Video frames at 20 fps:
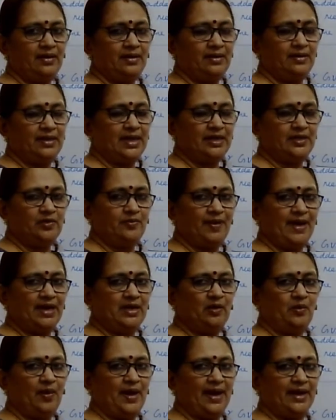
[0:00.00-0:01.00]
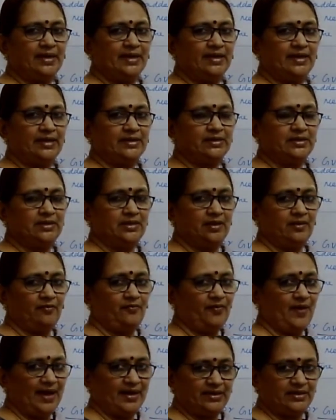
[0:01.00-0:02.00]
net value added at
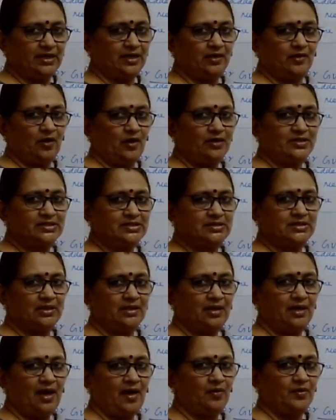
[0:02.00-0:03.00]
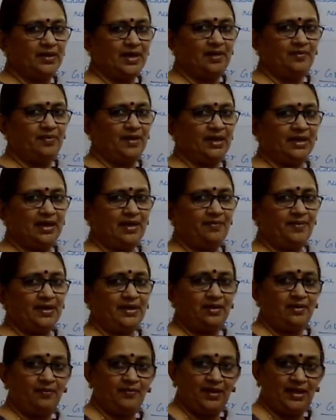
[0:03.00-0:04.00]
factor cost. How can we arrive
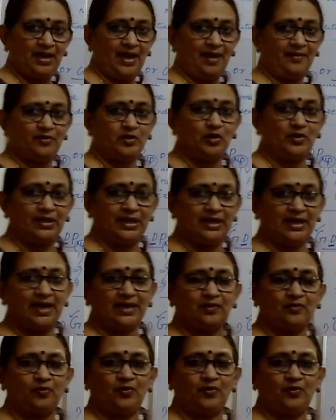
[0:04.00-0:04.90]
at? We have to deduct